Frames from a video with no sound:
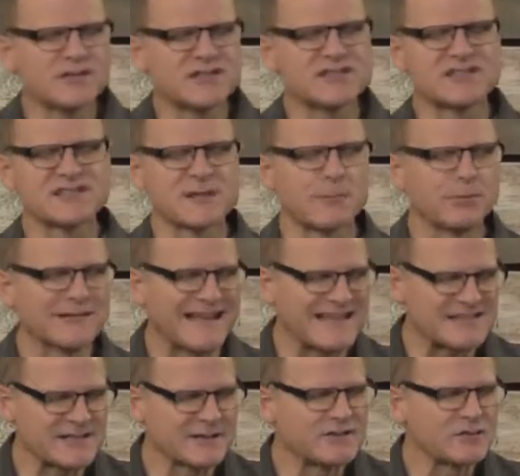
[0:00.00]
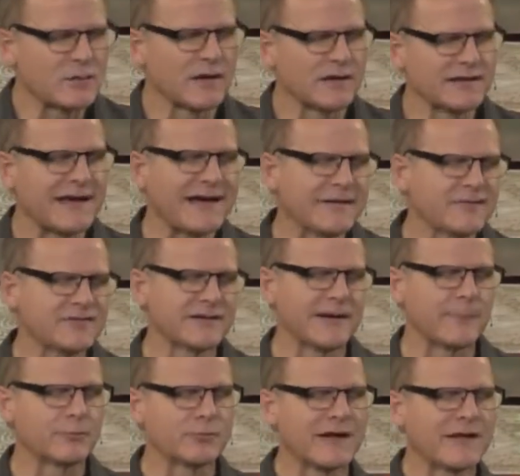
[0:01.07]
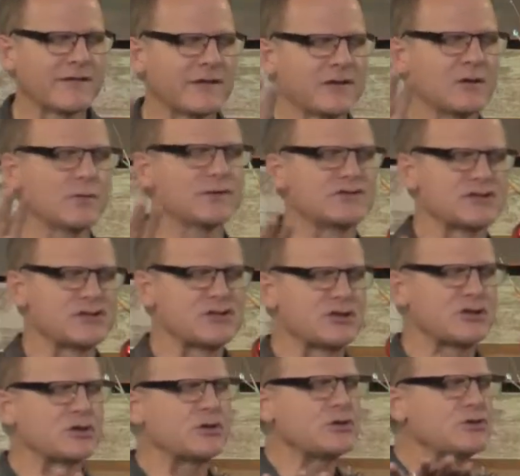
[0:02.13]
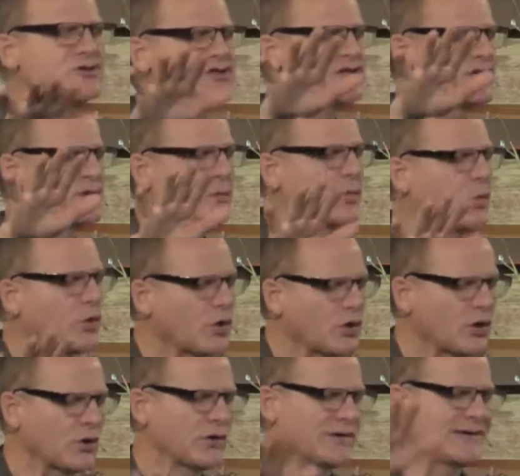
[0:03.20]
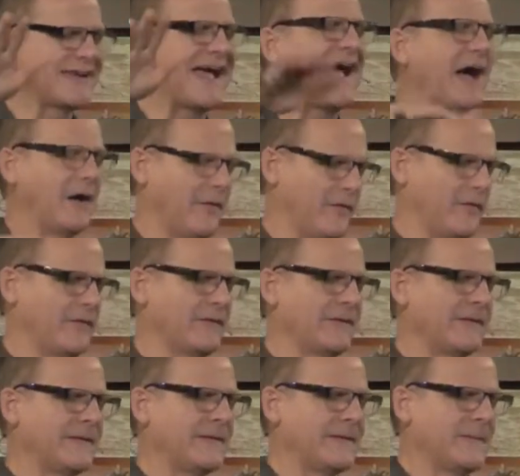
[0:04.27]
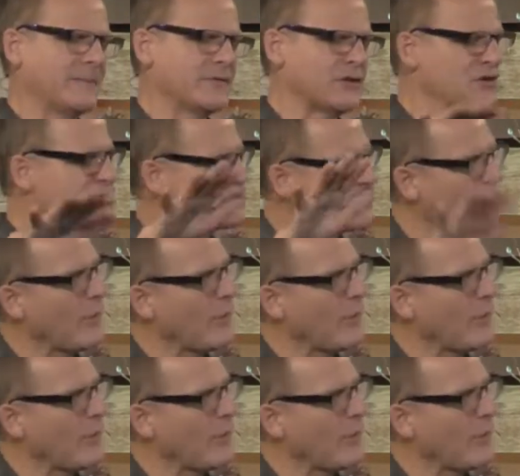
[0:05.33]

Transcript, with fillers: just is a blessing to our lives, and I pray that you would just use the word now to show